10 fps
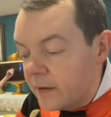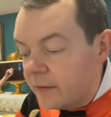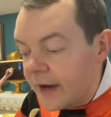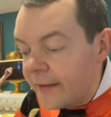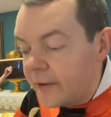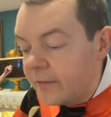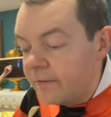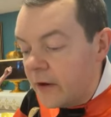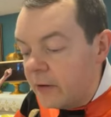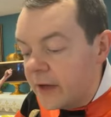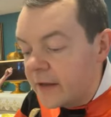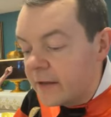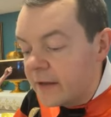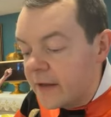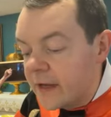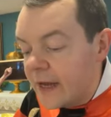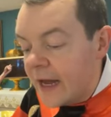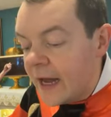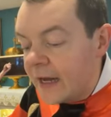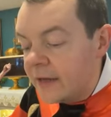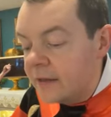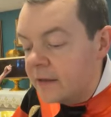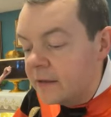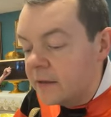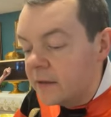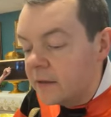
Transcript: We'd rather focus on